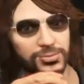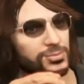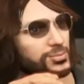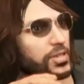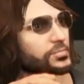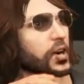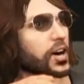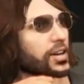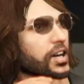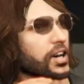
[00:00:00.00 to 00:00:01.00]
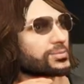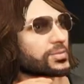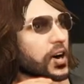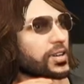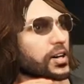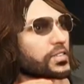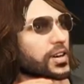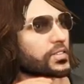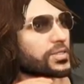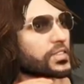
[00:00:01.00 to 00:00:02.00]
and, you know, as the head of an
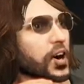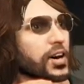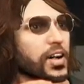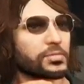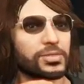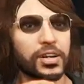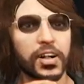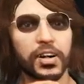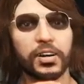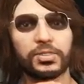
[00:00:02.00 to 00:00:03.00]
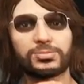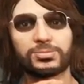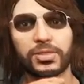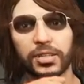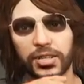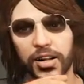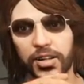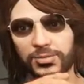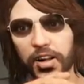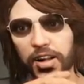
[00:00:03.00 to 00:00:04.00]
MC, Presidente there, and then
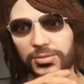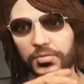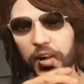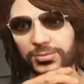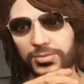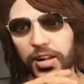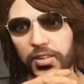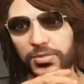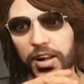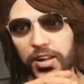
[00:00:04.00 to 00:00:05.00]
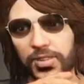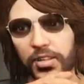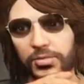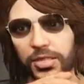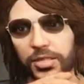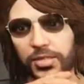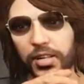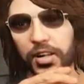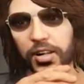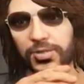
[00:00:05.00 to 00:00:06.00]
get someone made road captain. And then when
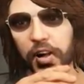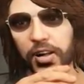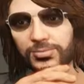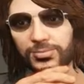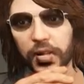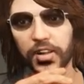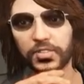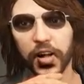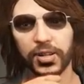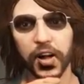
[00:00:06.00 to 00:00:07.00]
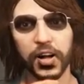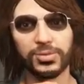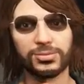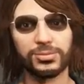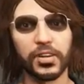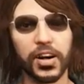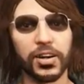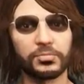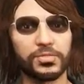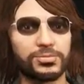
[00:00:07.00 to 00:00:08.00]
the road captain calls in a Dubsta
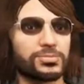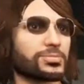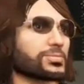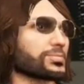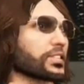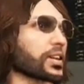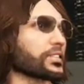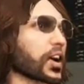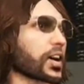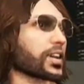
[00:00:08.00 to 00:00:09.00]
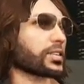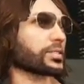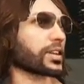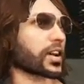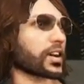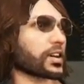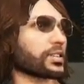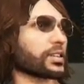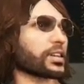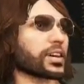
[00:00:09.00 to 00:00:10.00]
2, which if they call it a Dubsta, it's a
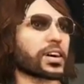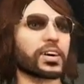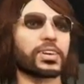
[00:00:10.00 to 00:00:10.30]
Dubsta 2. It's